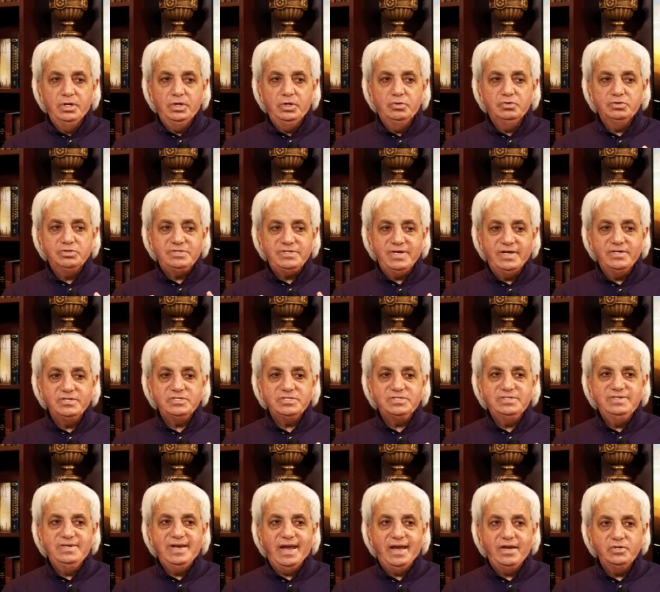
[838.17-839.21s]
You sense
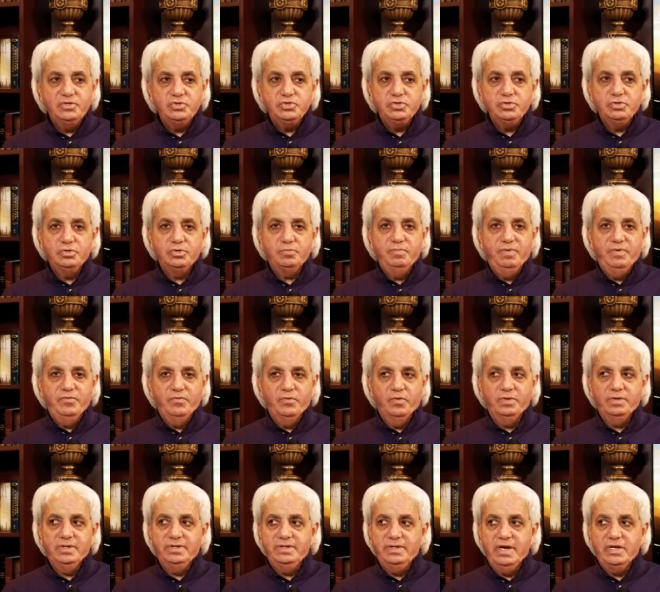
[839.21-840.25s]
danger
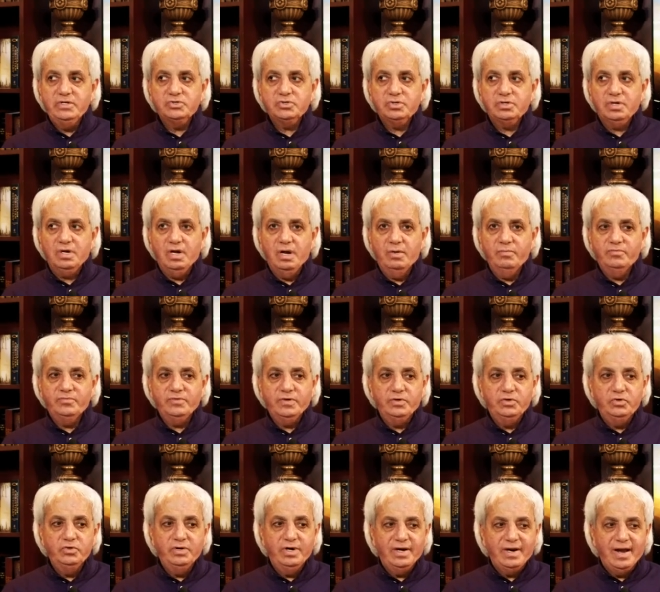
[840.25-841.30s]
before the danger comes
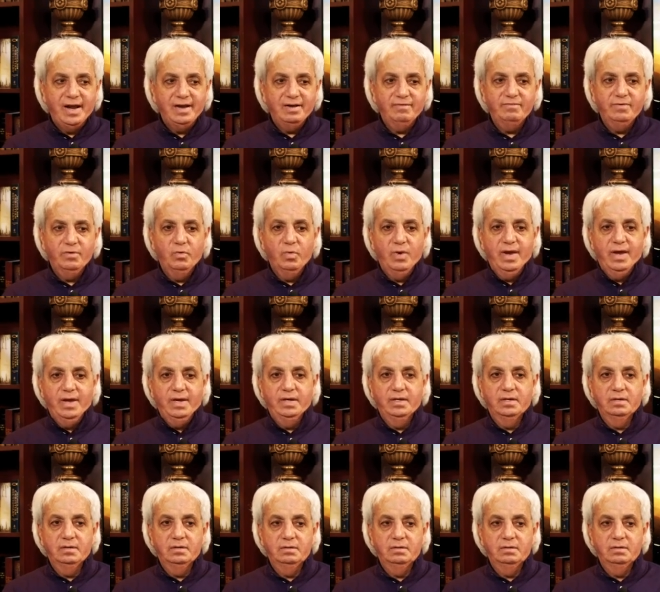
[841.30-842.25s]
and you get out of the way.